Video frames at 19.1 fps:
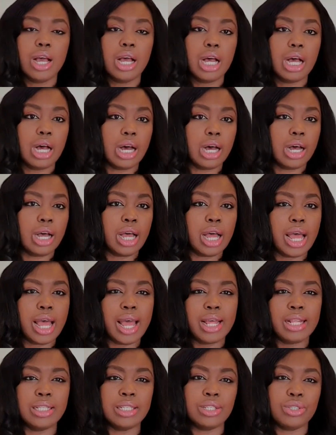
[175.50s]

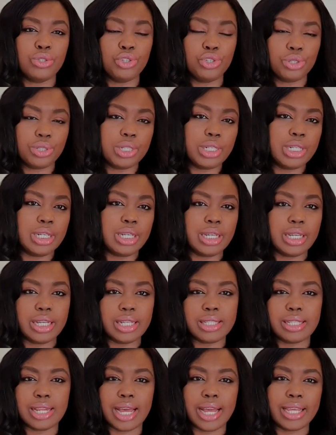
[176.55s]
And usually
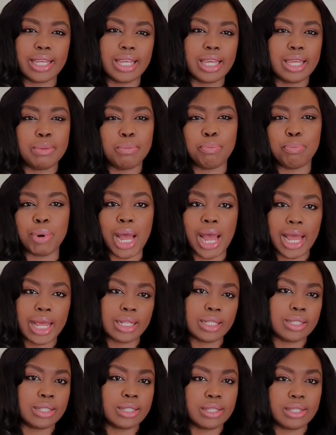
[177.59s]
it's like in
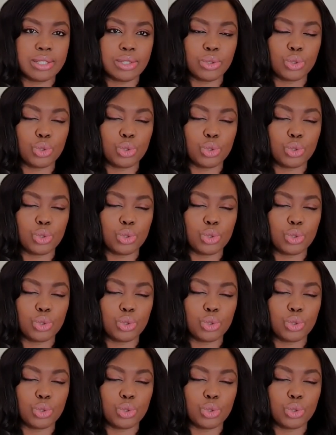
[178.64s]
bands.